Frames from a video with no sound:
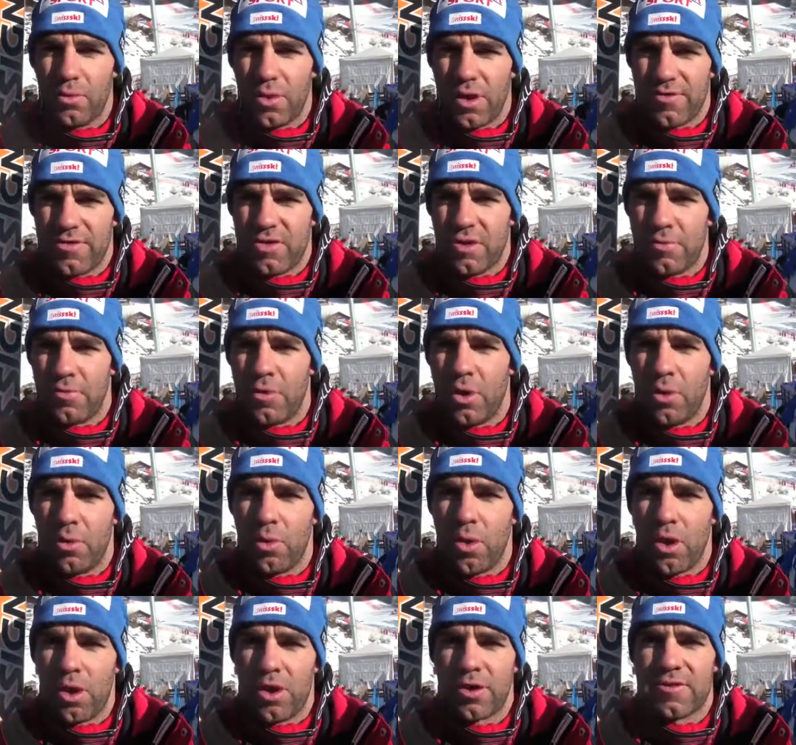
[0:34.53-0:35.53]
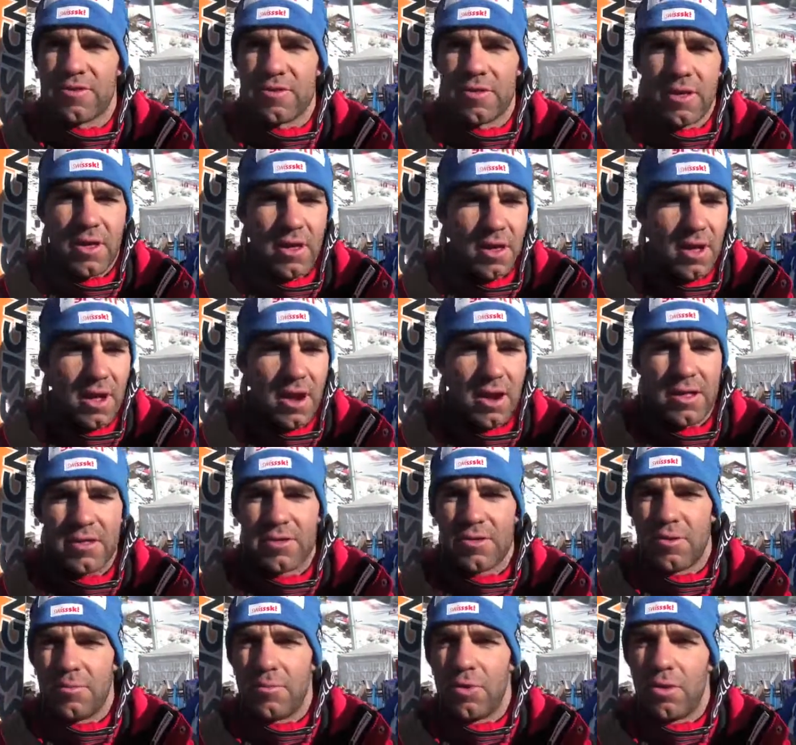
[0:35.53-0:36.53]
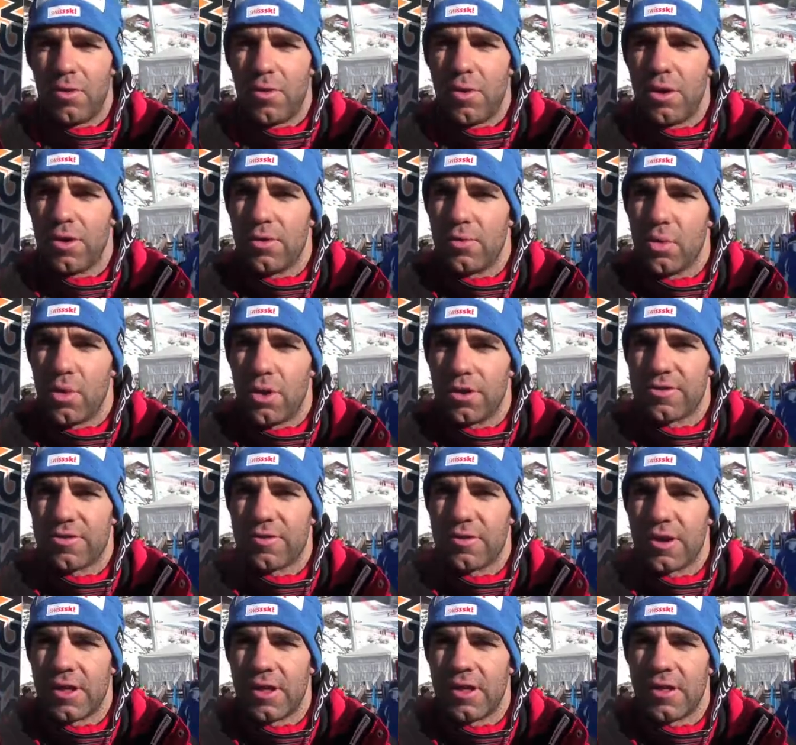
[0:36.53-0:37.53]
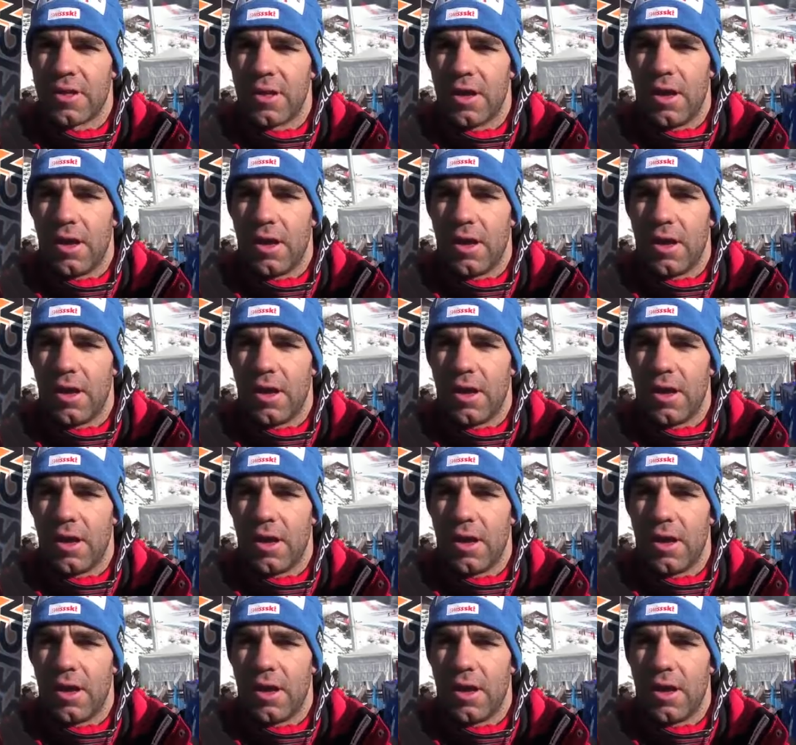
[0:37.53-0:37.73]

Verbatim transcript: we have some more walls, a little more watering,